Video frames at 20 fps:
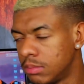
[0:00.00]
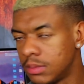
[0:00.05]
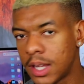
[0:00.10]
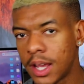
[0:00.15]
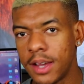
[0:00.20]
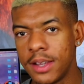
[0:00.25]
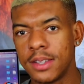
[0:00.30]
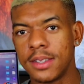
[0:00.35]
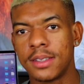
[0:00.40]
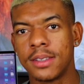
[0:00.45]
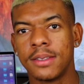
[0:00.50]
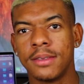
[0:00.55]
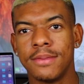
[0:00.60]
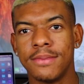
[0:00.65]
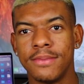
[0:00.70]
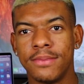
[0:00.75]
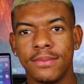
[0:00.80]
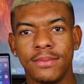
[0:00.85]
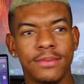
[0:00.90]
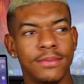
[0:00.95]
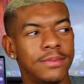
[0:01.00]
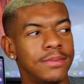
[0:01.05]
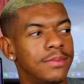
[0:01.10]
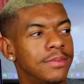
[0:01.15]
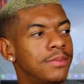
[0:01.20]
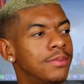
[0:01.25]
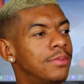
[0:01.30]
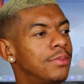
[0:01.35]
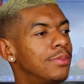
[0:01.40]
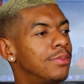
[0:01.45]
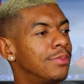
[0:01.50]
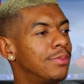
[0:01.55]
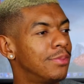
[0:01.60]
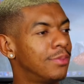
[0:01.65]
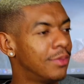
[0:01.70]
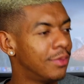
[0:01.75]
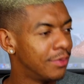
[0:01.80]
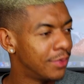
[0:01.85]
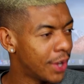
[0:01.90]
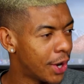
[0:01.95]
nice
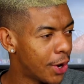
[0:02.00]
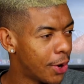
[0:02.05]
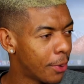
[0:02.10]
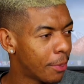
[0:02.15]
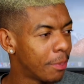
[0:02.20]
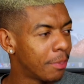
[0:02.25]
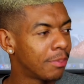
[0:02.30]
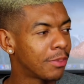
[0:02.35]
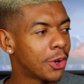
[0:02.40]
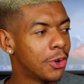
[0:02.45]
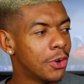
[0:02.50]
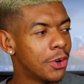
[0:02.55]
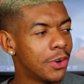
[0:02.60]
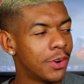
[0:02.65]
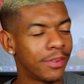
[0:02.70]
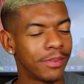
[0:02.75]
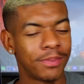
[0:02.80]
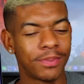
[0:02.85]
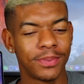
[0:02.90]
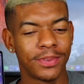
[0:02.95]
dope cool